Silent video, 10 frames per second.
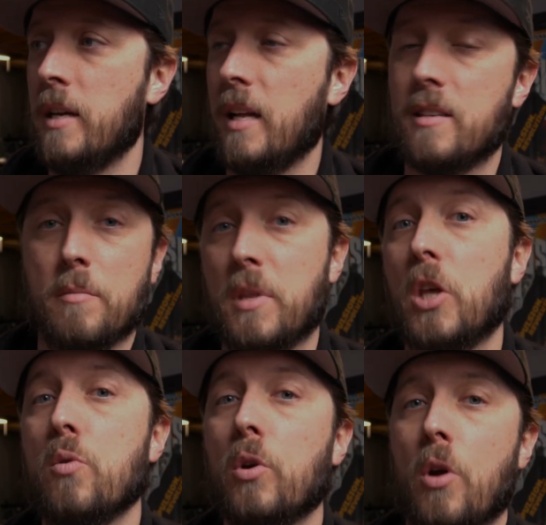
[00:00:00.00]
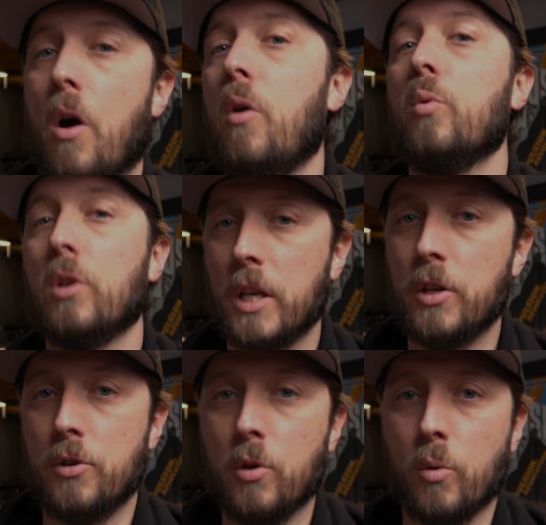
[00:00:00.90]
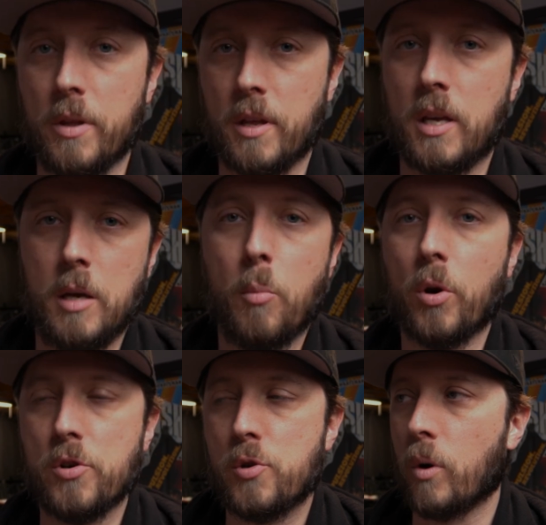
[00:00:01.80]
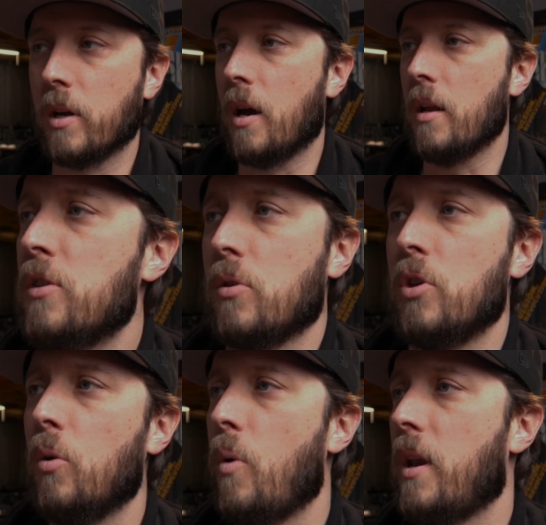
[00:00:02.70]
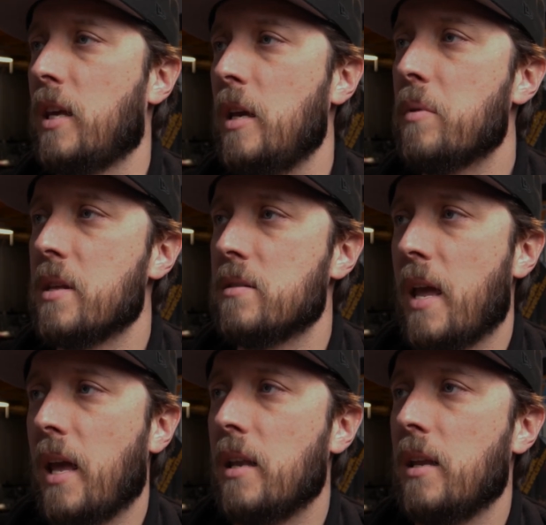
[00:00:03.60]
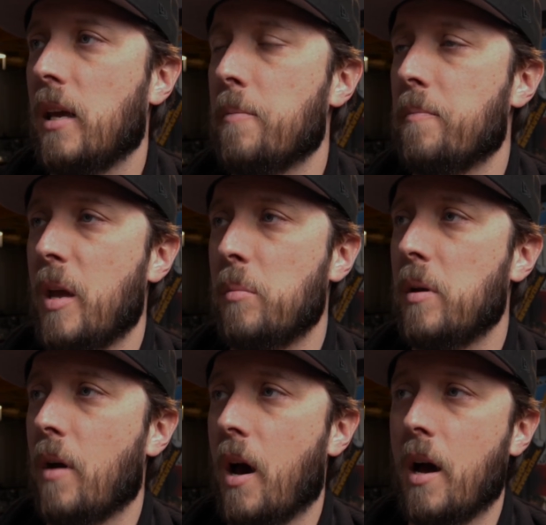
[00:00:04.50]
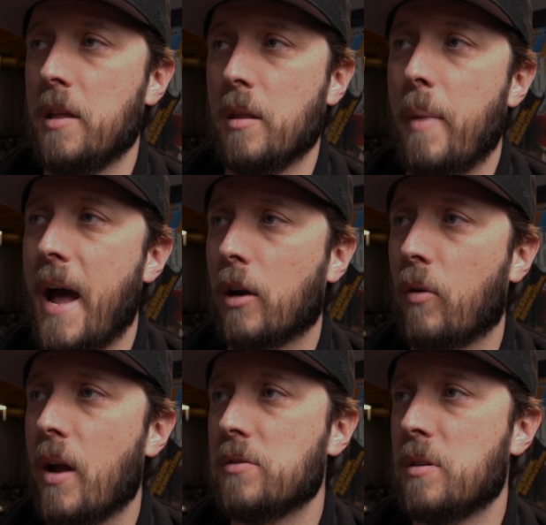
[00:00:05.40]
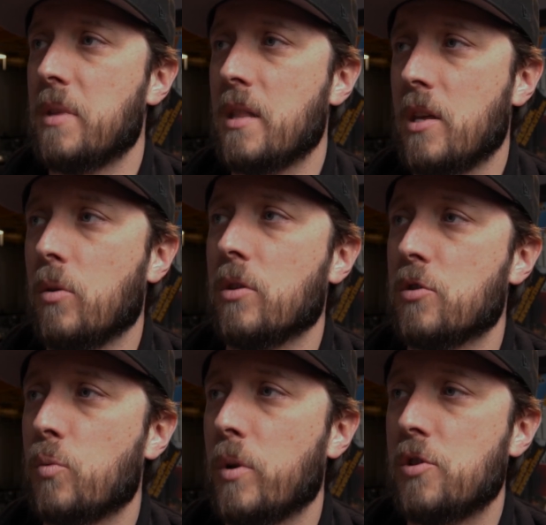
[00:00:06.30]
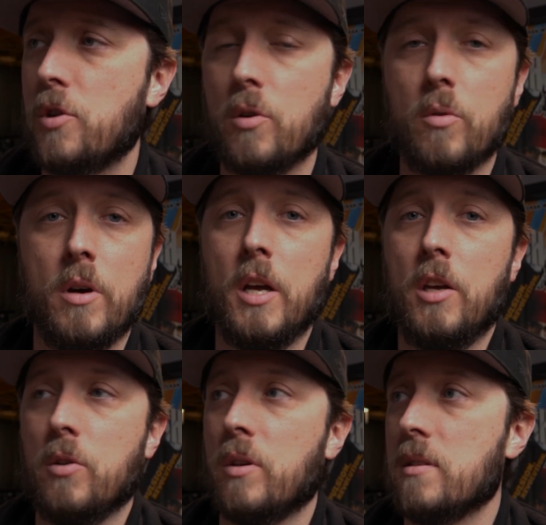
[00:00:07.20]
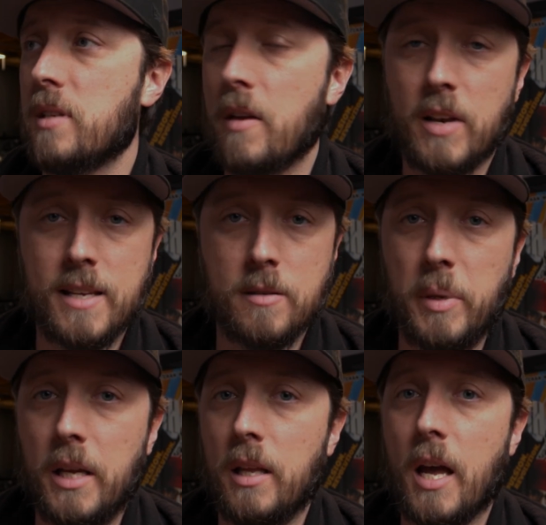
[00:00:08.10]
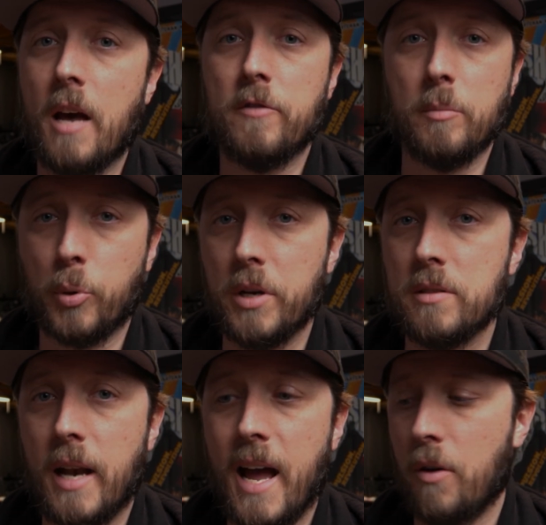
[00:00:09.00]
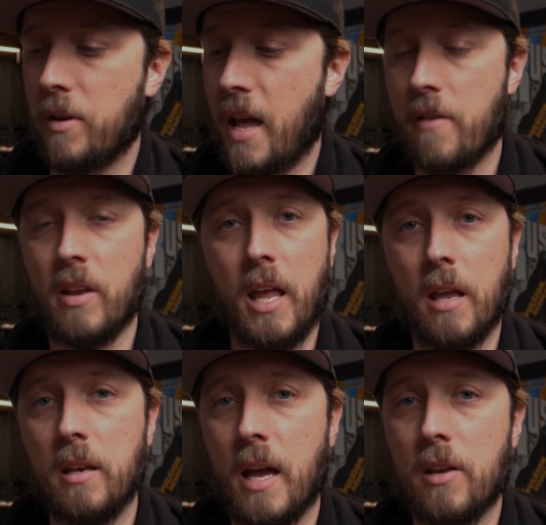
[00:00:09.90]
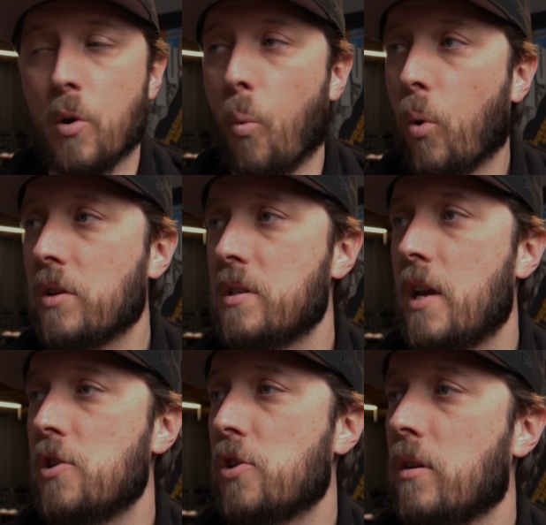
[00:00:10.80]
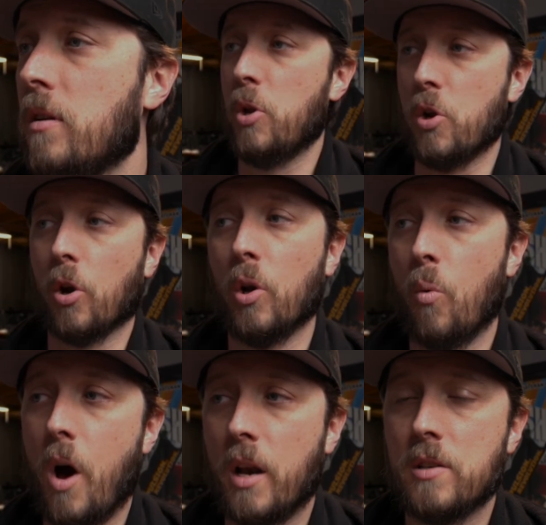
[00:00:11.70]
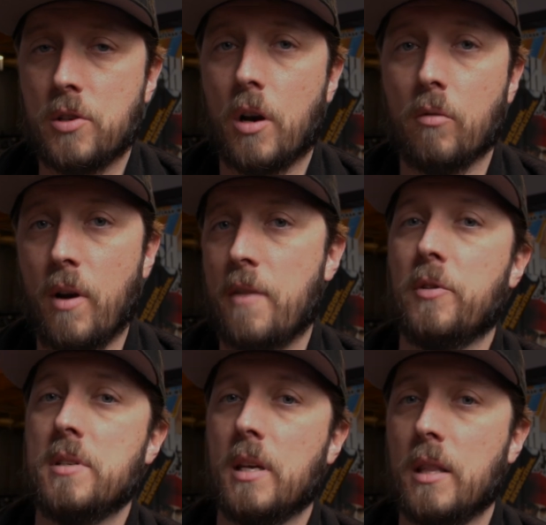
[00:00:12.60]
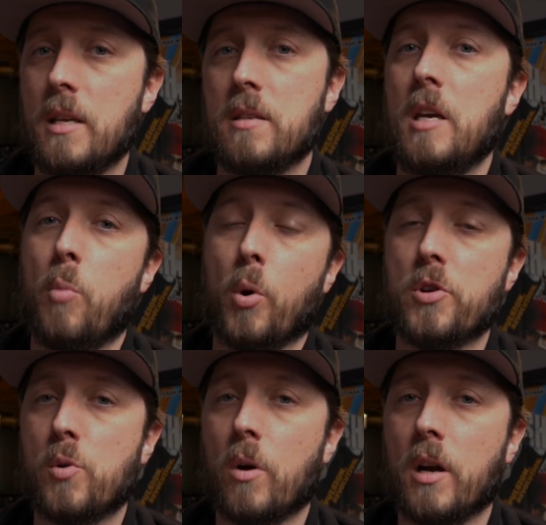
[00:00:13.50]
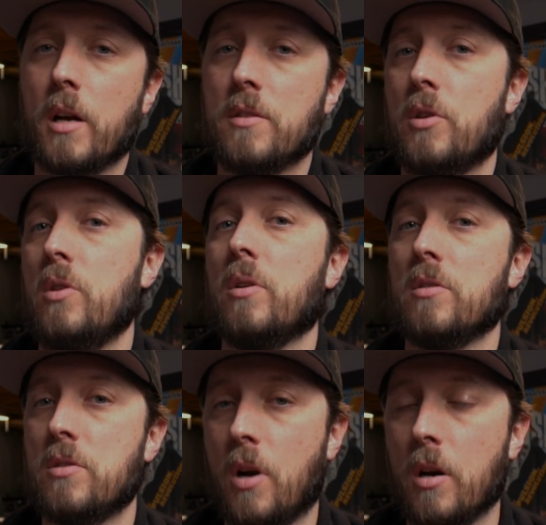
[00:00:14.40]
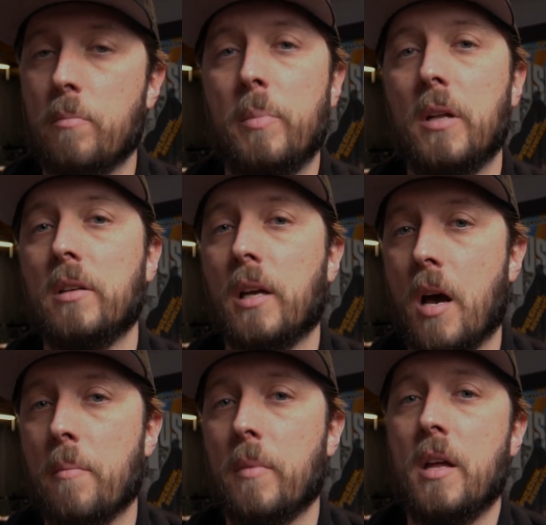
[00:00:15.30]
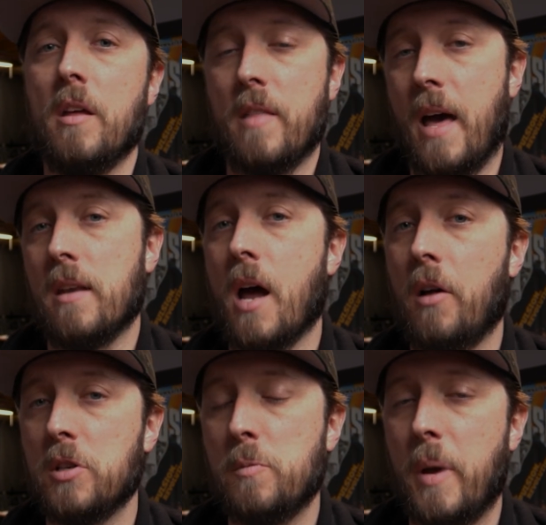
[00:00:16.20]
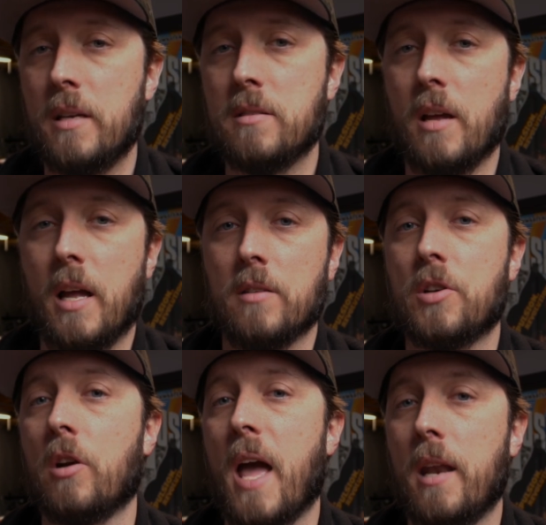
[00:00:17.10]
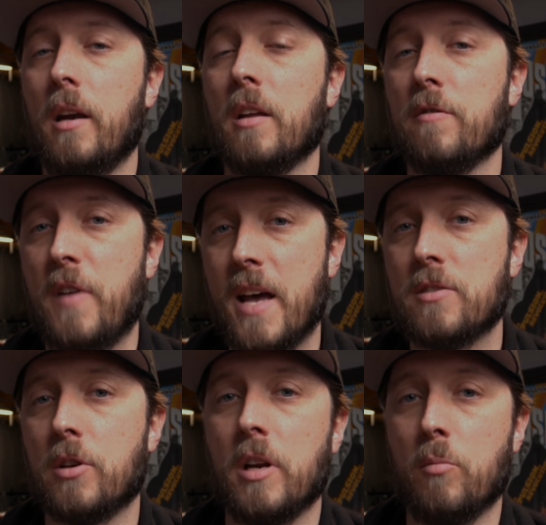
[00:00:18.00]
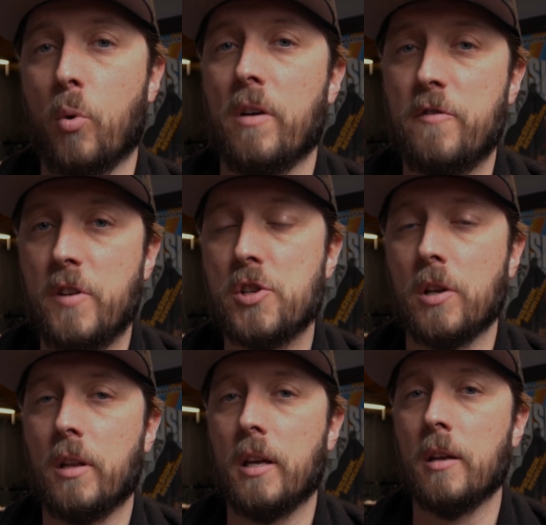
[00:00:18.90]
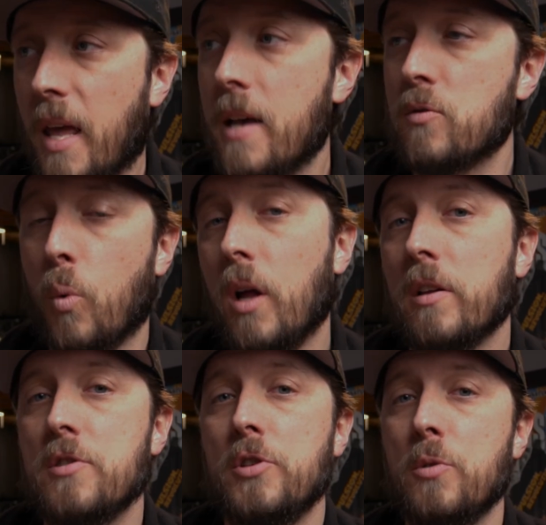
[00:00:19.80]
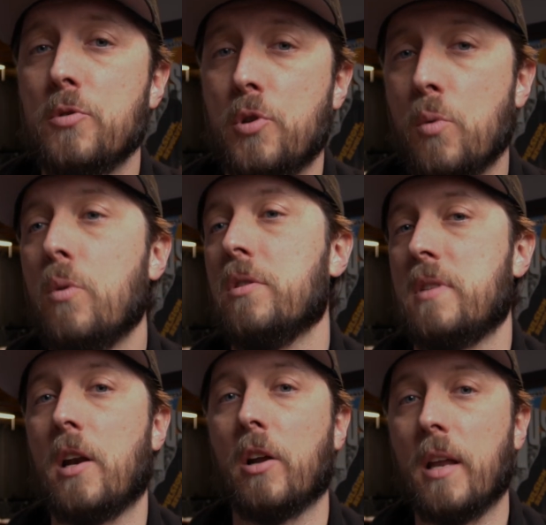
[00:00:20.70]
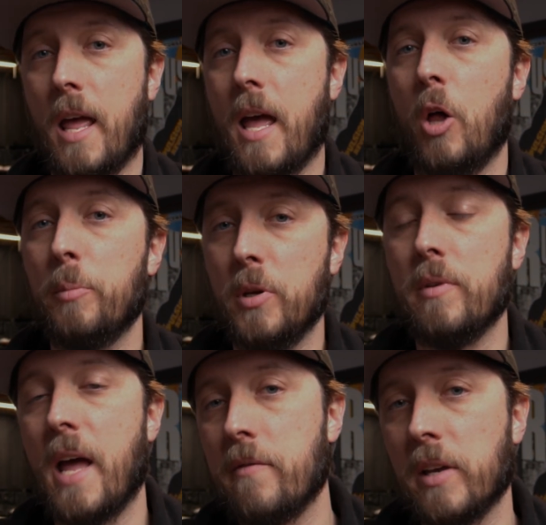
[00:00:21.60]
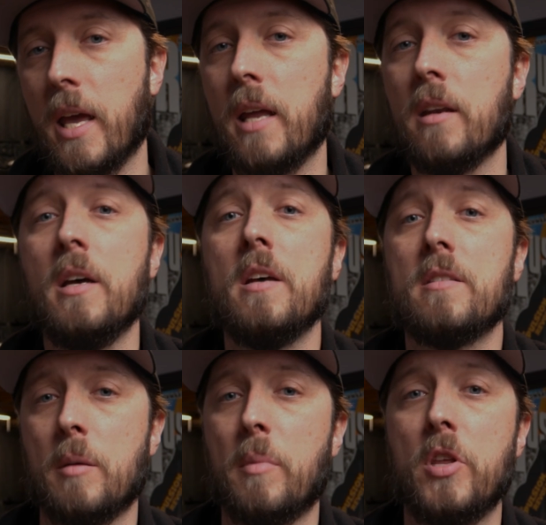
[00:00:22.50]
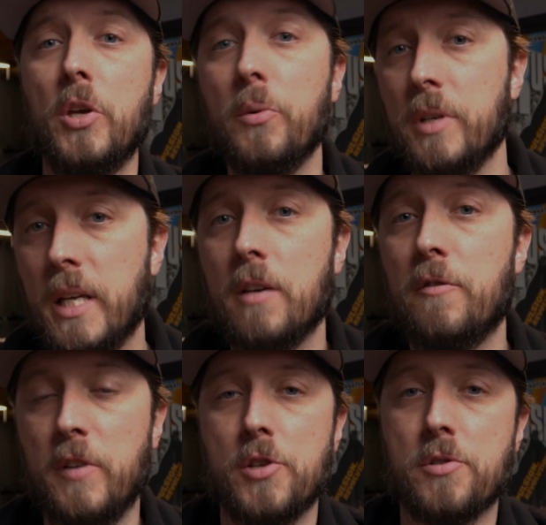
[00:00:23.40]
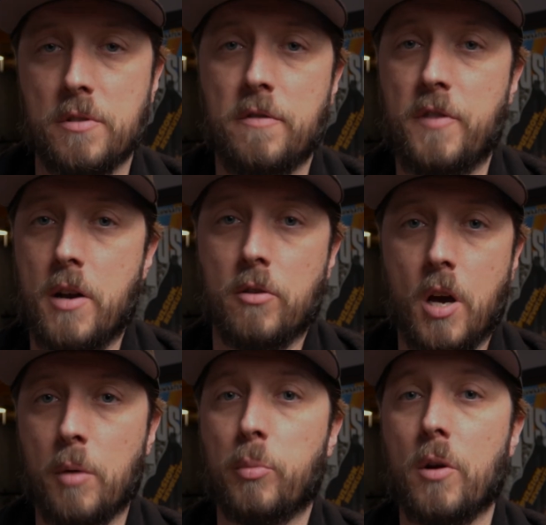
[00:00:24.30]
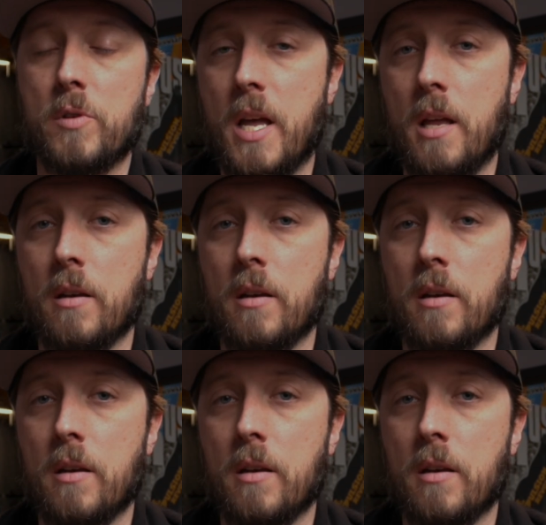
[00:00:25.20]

It's something you can only do with a keyboard shortcut. So you'll want to keep this handy, maybe in the background, something that you can switch to. You can save it as a PDF and print it out and have it handy at your workstation, but you're going to want to start referencing these keyboard shortcuts so you can start building up that knowledge base and start editing faster and more efficiently, as well as use tools that are going to help you navigate some of the unique features of Final Cut Pro X,